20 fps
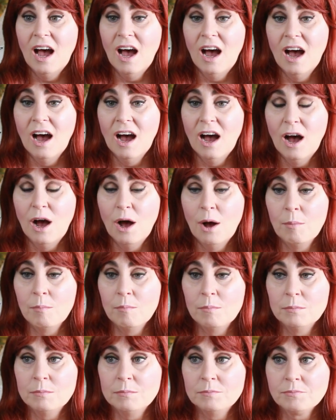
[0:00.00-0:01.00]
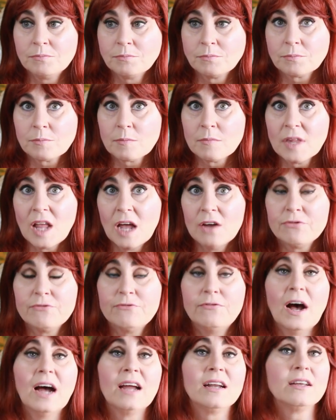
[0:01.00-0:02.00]
finding
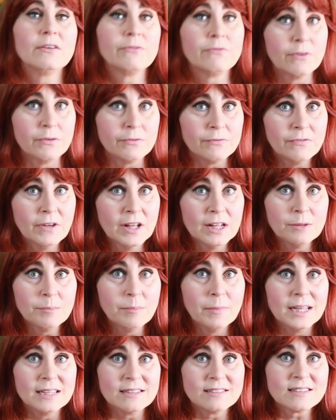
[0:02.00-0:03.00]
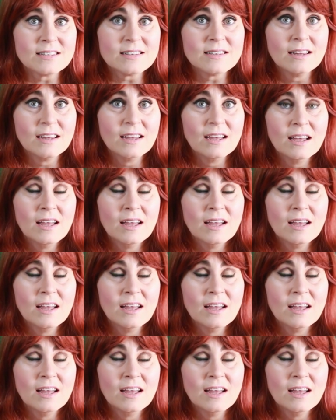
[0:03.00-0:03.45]
fulfillment